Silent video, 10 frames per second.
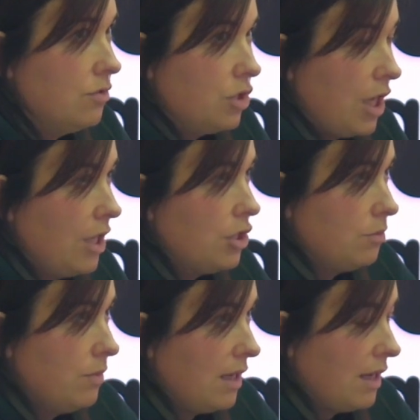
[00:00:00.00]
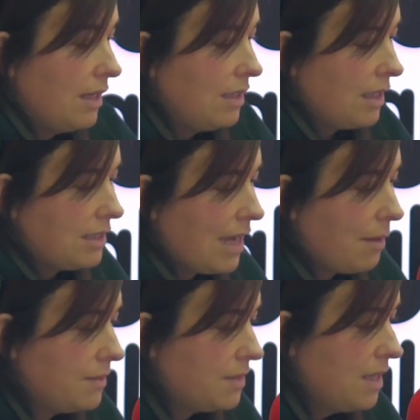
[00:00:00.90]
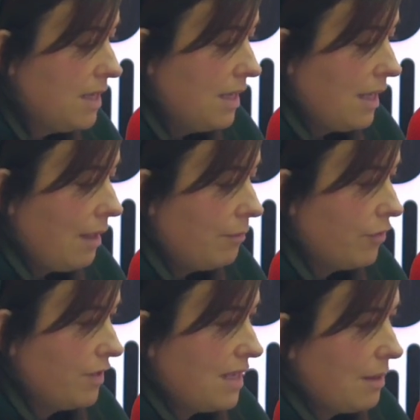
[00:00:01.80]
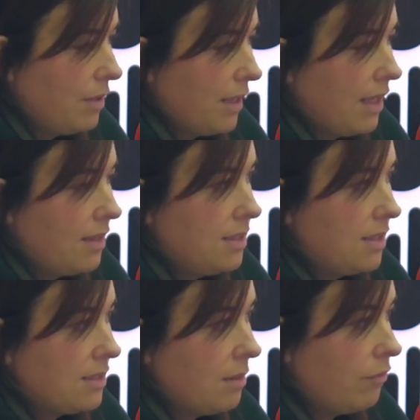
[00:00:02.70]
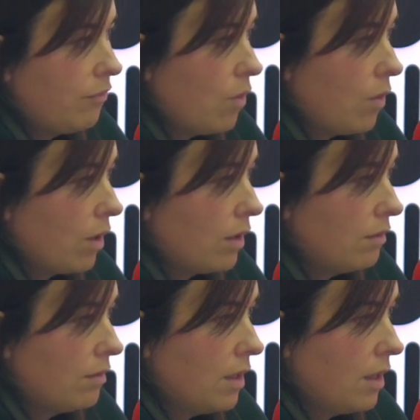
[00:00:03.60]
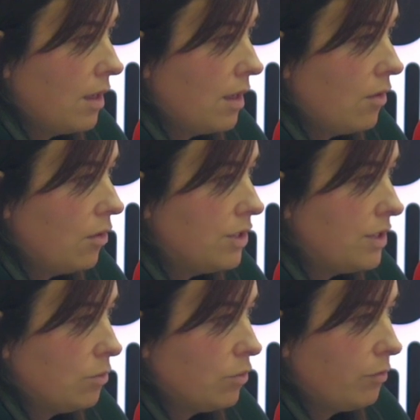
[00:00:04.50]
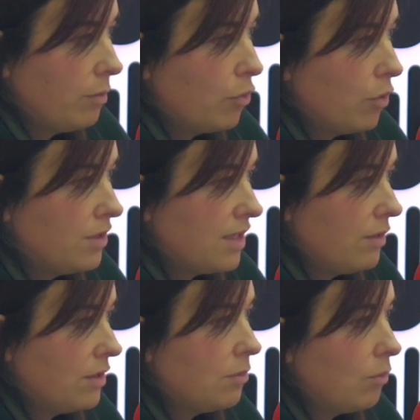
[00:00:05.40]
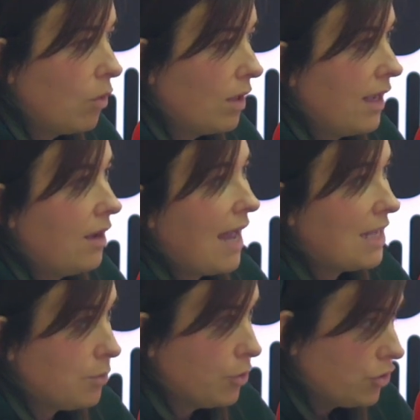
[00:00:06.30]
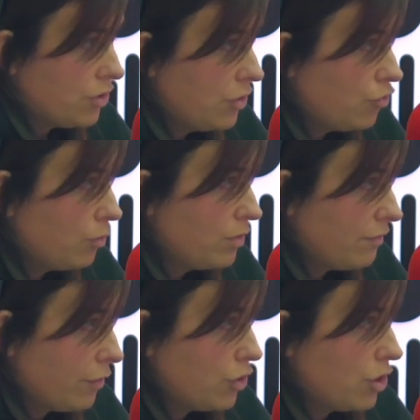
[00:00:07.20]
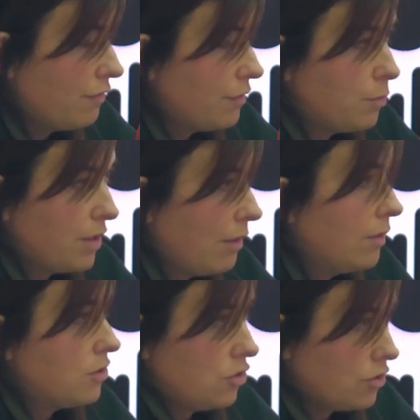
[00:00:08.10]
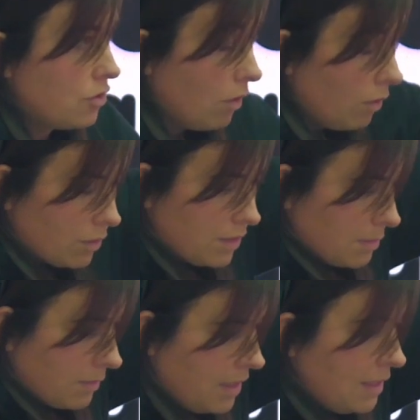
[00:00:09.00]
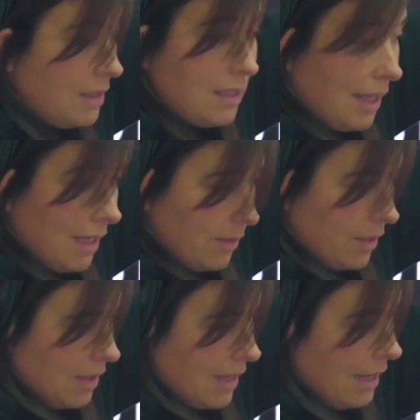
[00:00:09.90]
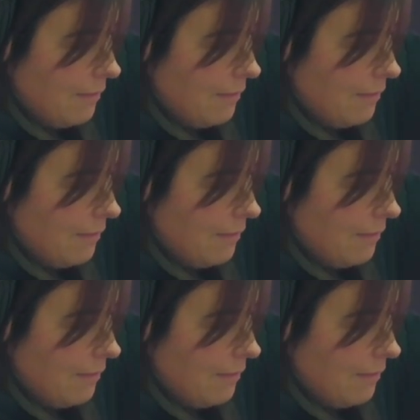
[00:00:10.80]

It does change and it adapts. For example, like in the DSM-4, autism would have been broken down into more like Asperger syndrome was a version of it, but now it's just all autism. Anyway,